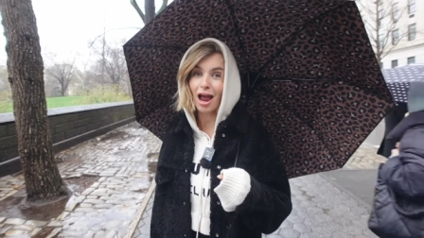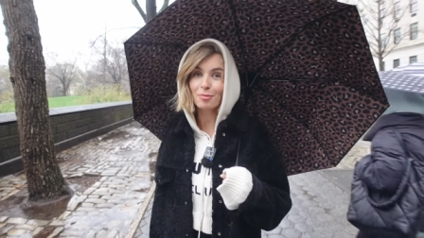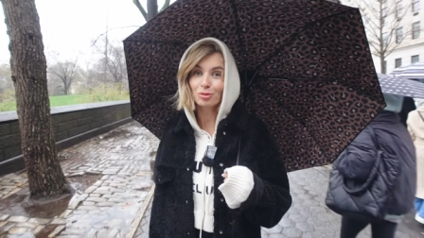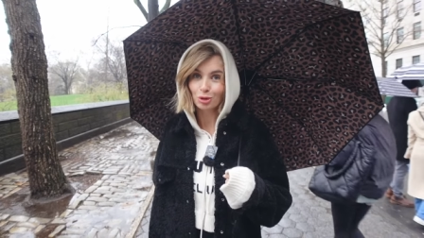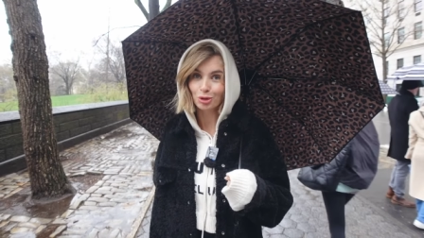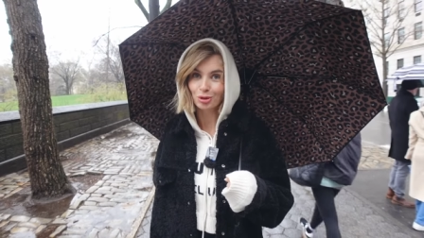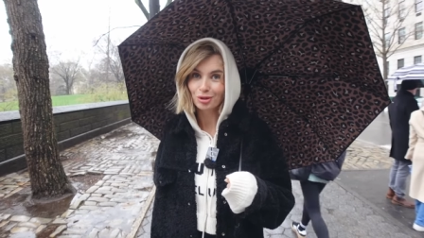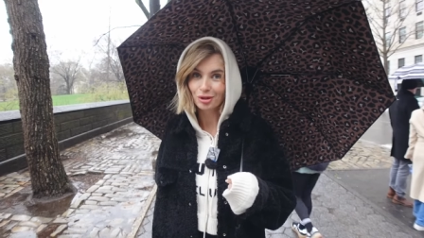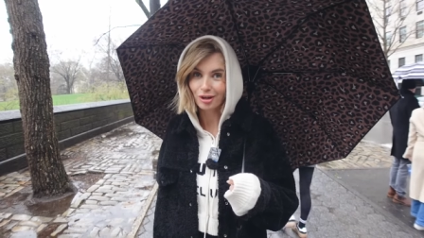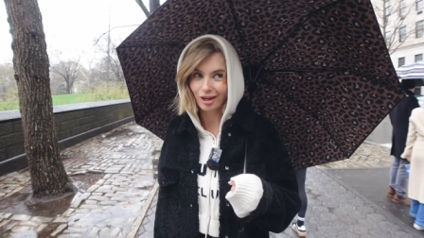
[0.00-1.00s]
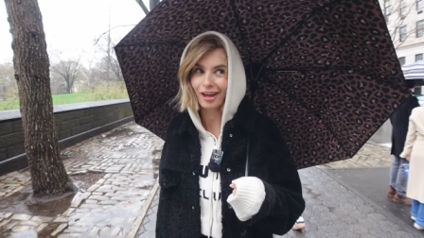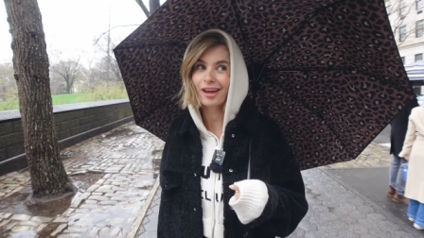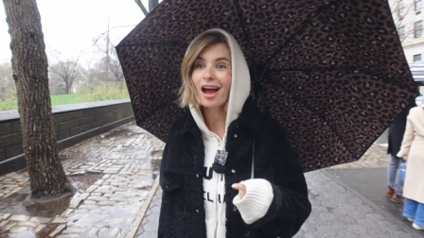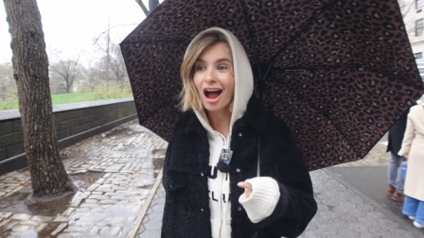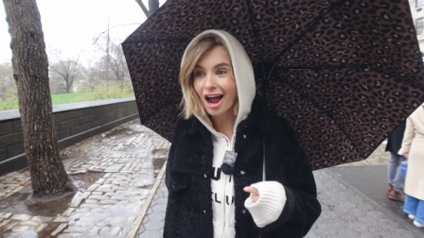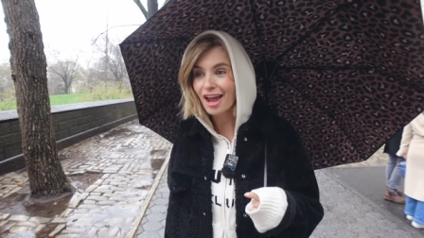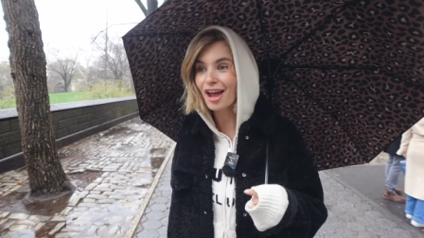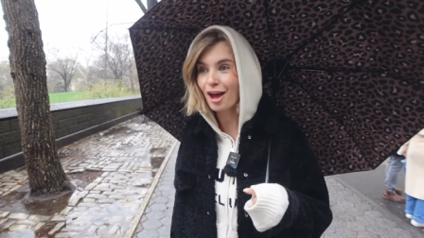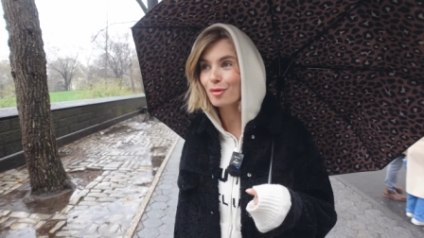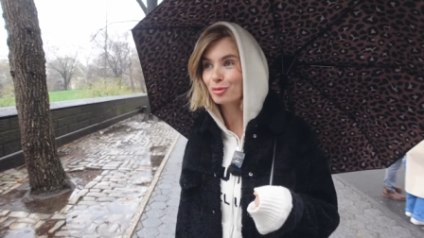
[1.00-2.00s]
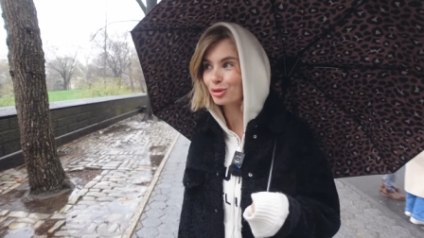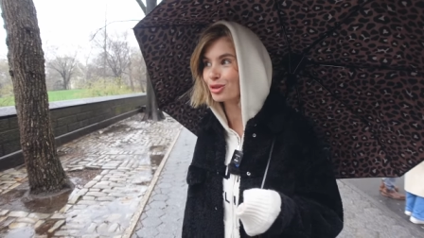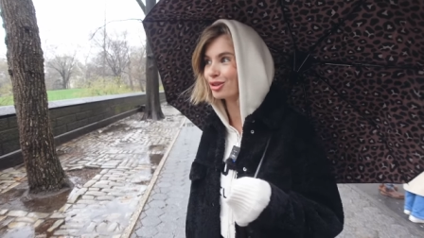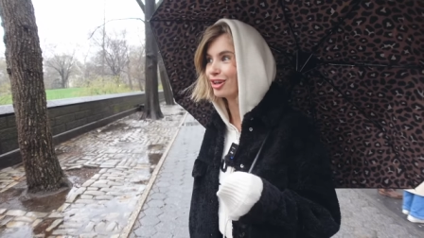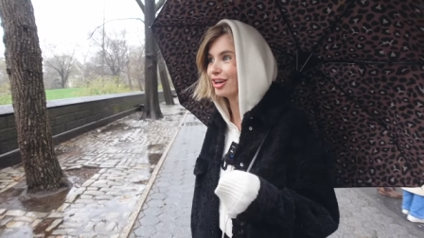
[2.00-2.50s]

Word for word: I'm Rue, okay? I am Rue.